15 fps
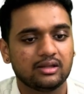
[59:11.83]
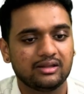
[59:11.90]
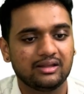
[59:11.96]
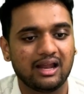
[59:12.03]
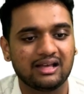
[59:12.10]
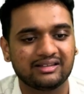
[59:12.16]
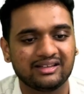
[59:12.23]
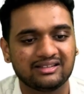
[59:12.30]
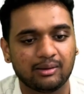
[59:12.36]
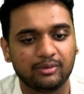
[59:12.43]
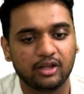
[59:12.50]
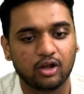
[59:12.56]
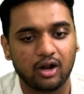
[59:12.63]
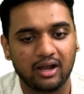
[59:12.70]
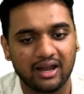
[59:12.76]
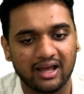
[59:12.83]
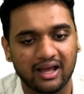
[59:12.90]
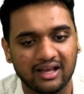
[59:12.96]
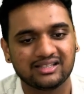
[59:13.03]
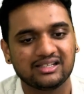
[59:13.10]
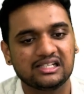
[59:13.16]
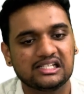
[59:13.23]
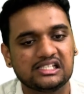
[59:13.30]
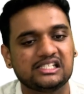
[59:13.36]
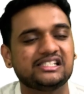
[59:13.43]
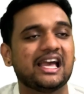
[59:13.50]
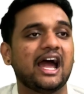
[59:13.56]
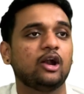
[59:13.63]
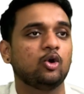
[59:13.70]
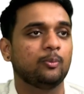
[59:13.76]
They're asking something called as
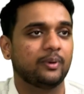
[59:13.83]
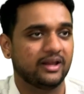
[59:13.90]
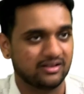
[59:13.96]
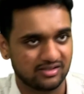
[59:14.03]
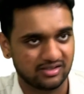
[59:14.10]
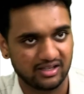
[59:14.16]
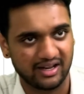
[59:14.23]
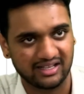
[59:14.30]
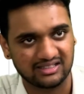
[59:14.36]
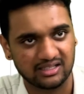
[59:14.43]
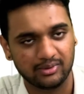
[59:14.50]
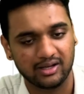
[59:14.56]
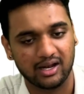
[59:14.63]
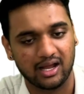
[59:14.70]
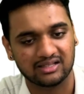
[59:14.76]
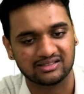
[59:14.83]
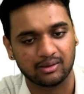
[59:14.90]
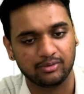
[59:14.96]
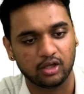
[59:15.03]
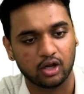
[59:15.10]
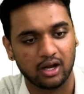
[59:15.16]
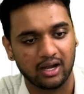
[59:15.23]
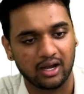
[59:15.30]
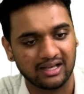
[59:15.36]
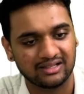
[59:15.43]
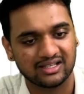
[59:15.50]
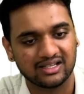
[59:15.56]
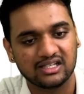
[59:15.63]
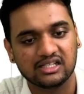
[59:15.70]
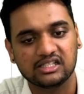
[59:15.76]
shadow price. In exam, they'll ask something called as
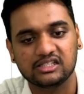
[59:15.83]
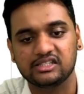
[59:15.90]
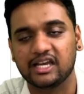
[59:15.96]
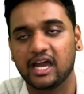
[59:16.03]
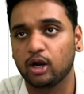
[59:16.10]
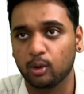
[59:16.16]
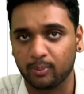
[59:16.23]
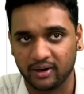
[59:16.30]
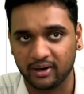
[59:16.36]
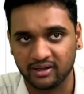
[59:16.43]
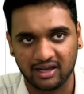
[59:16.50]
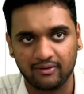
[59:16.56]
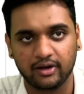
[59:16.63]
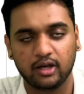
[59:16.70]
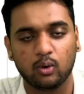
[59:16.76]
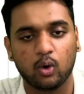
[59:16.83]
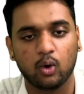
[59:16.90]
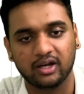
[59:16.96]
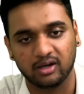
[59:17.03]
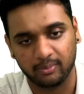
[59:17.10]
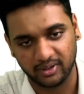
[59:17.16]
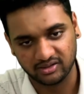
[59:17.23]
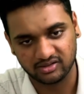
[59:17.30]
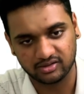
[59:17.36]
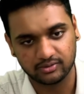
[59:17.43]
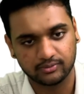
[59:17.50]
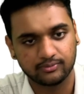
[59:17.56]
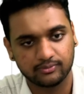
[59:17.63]
shadow price. I will tell you what it means.